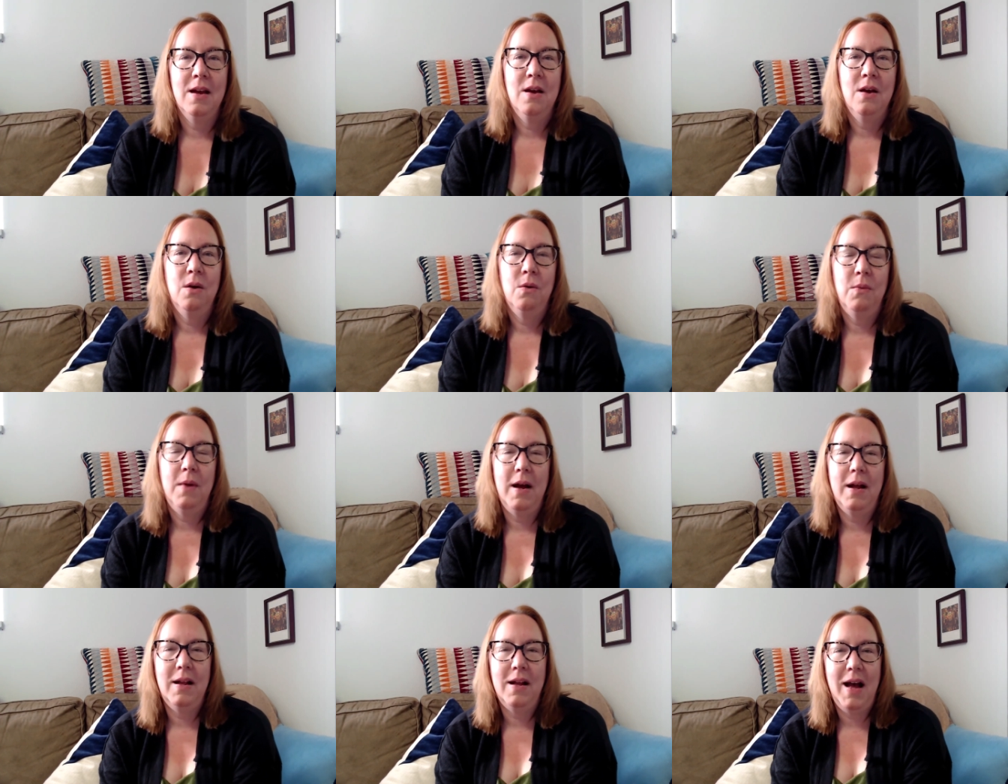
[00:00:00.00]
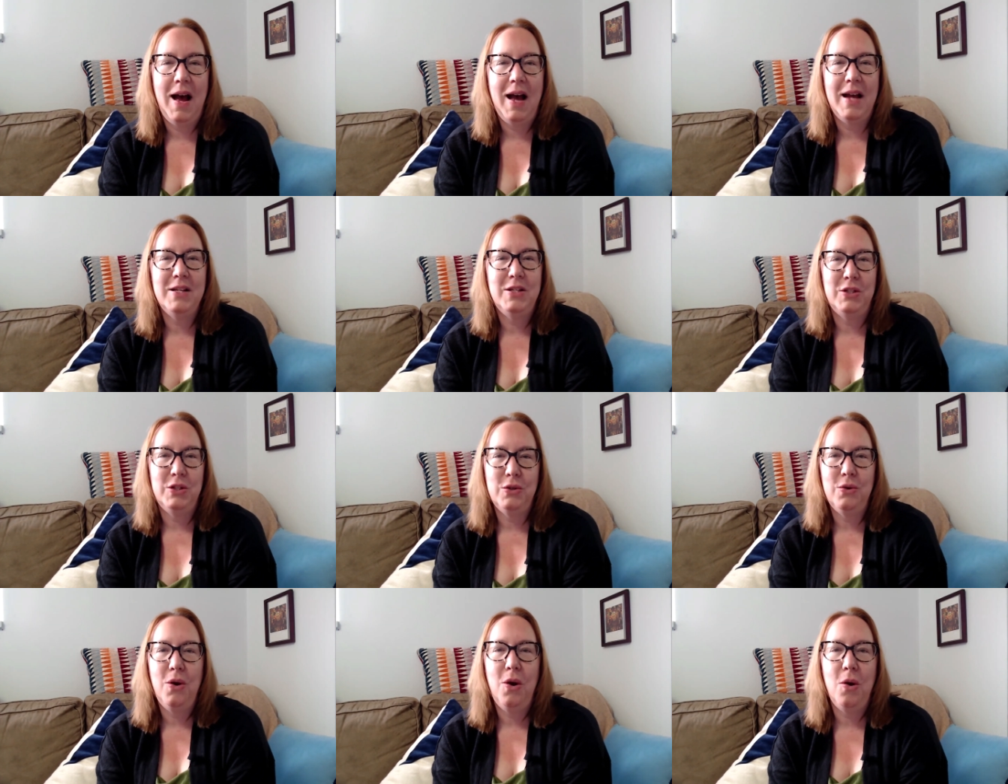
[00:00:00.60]
Well, I
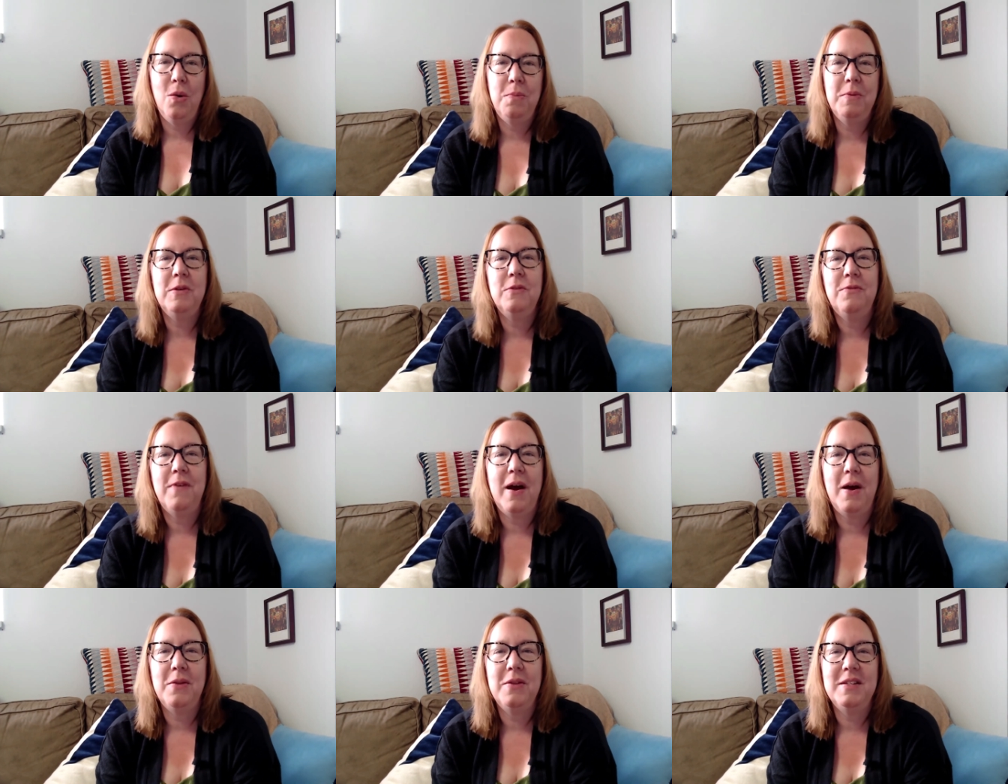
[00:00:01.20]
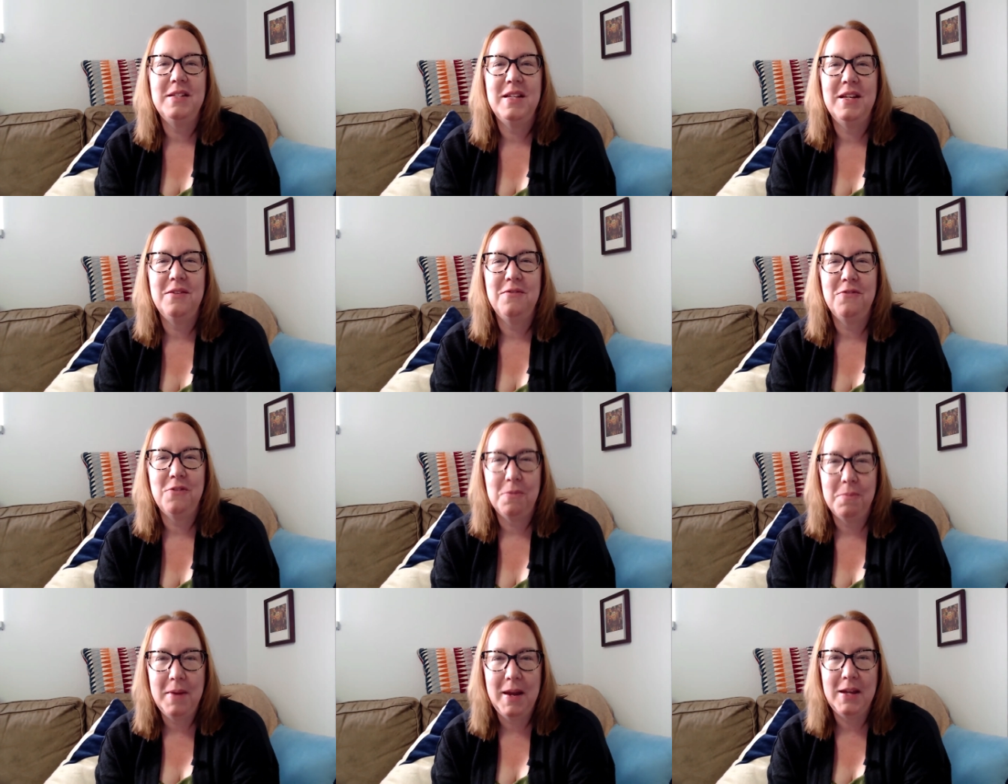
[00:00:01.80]
do hope you found this
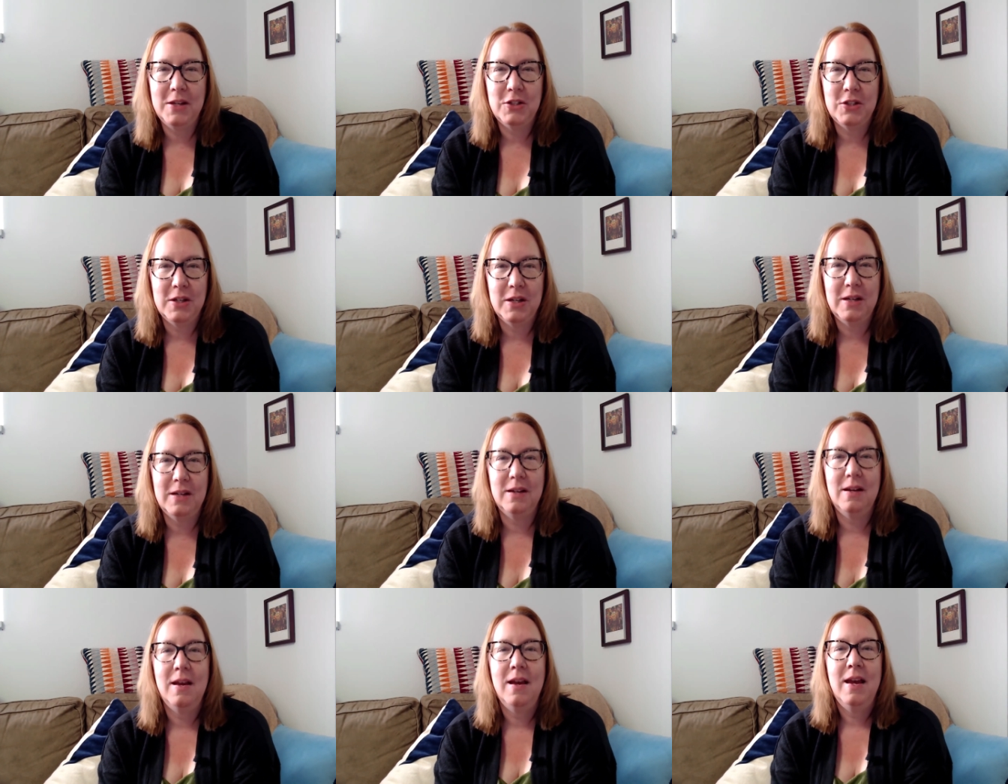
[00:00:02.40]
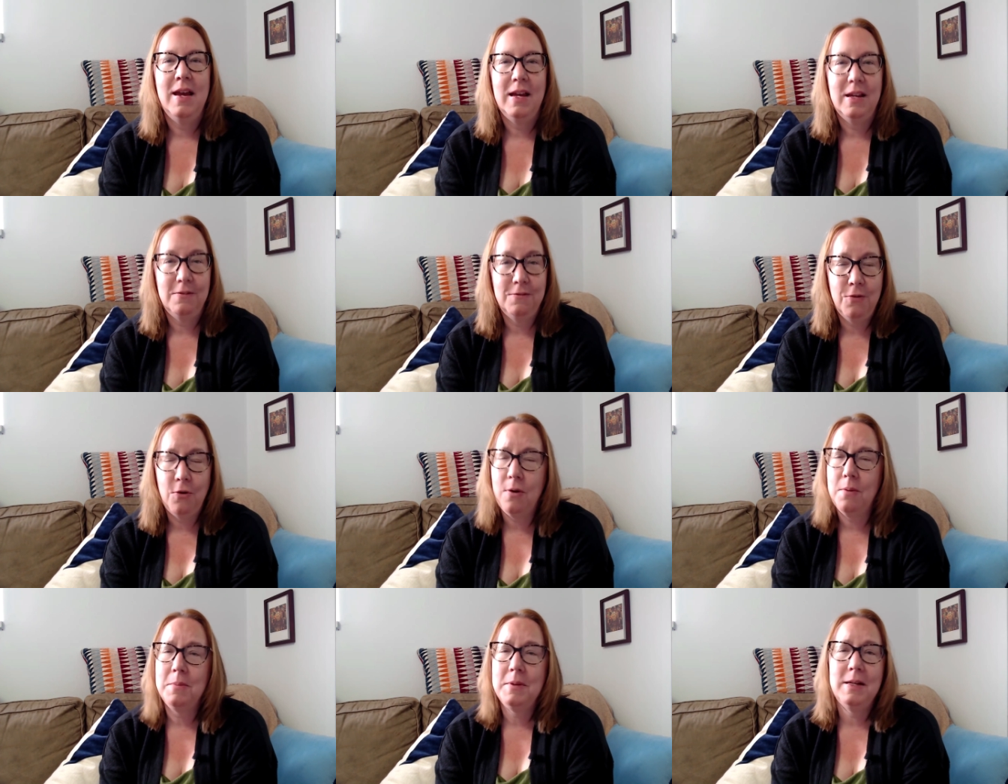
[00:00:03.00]
information
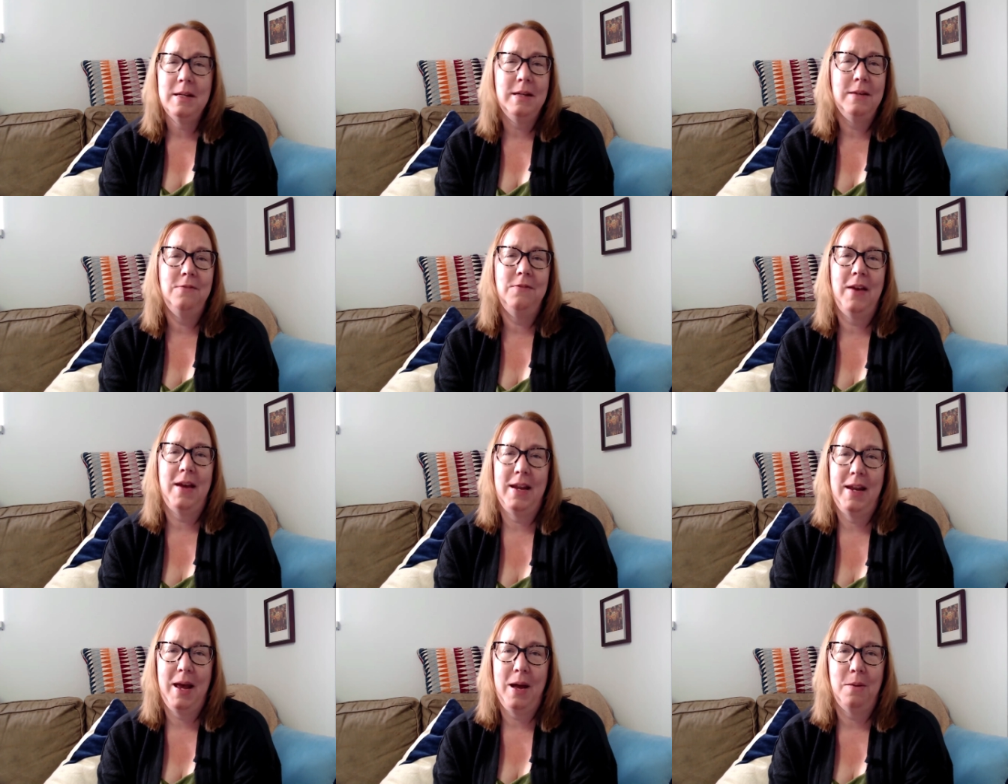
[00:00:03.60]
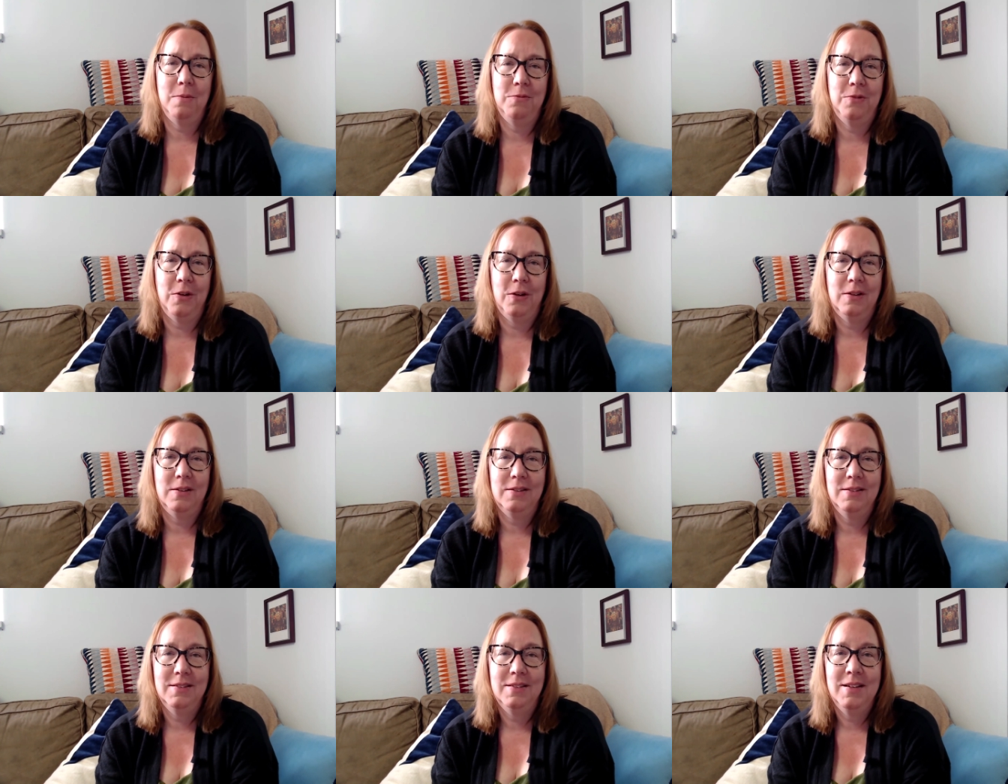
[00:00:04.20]
informative and helpful.